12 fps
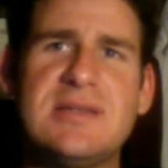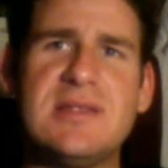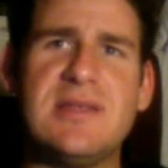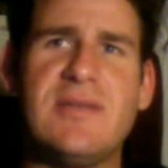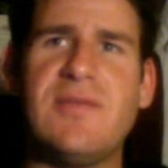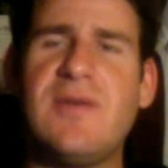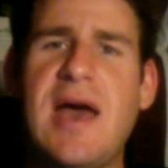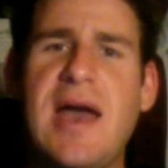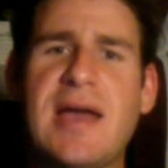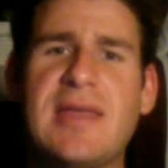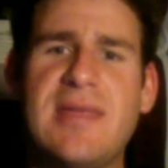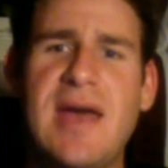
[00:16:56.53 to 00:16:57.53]
the
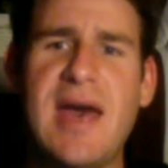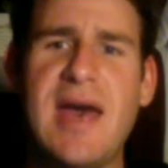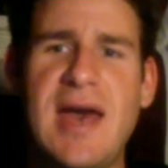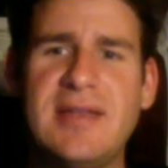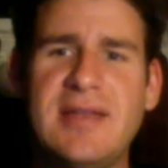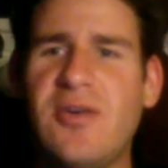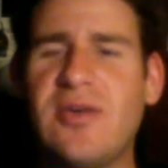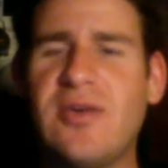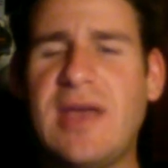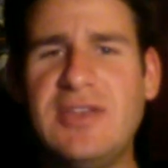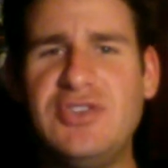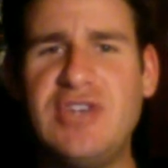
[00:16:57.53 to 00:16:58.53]
fact that,
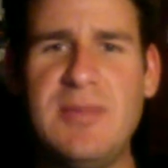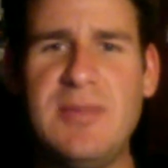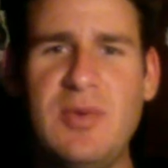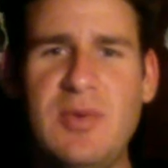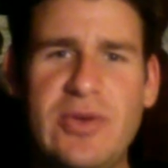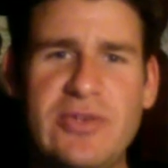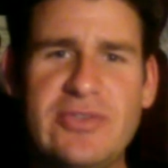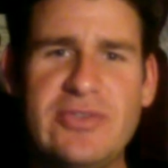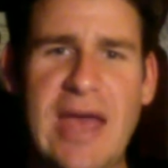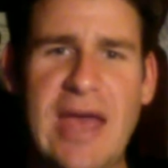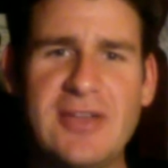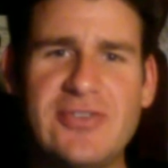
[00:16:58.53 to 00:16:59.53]
okay, Jaime was
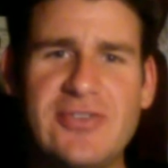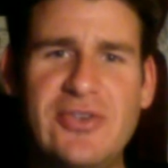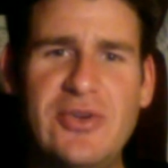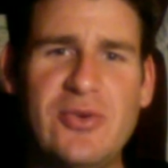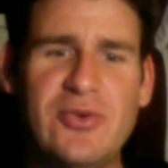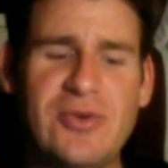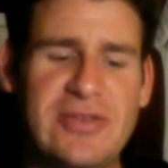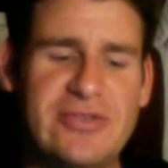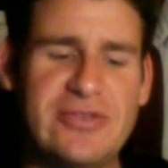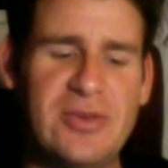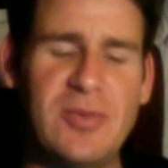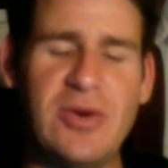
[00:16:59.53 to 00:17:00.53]
out to
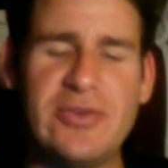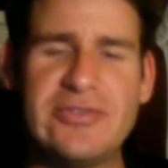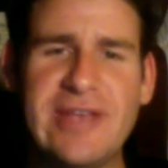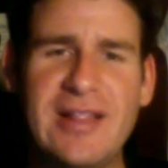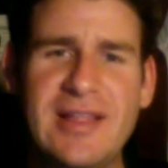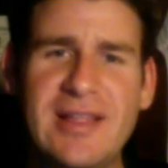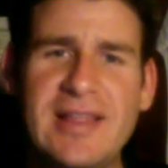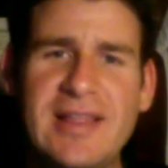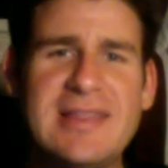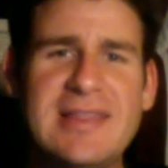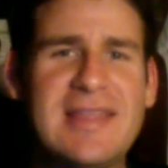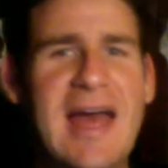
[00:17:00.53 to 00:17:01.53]
rescue Marcella.
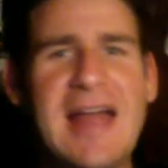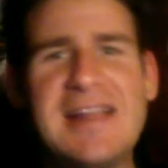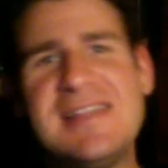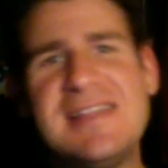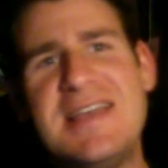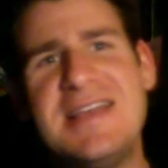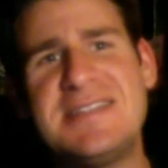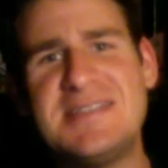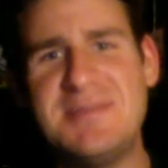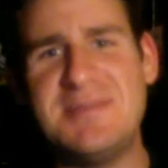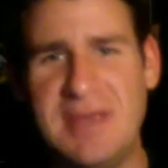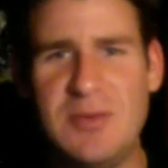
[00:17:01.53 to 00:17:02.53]
Like, that,
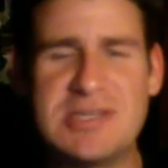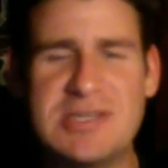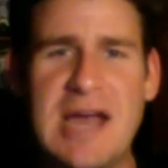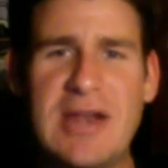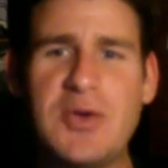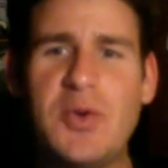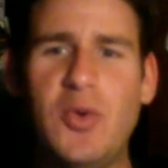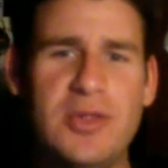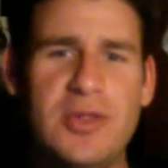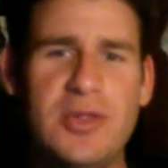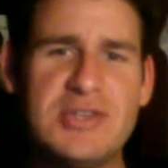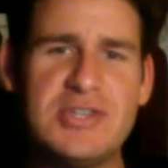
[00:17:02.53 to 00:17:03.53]
to me, was kind of cool
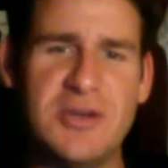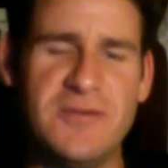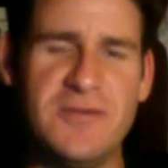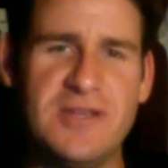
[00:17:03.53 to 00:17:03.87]
on the surface,